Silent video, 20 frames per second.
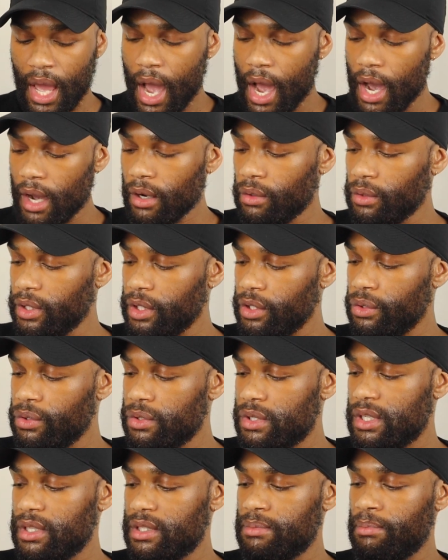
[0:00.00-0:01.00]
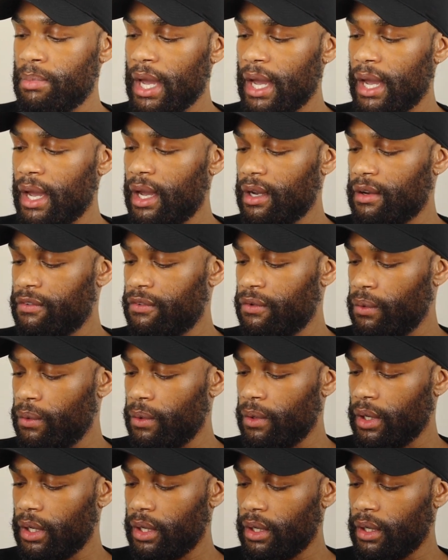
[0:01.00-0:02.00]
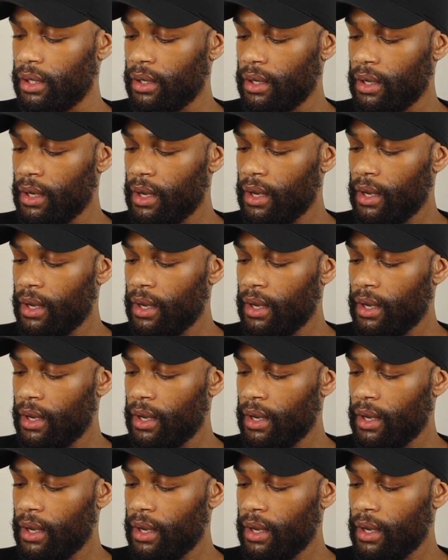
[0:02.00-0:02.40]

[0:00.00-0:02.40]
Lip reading: I only use this bag for.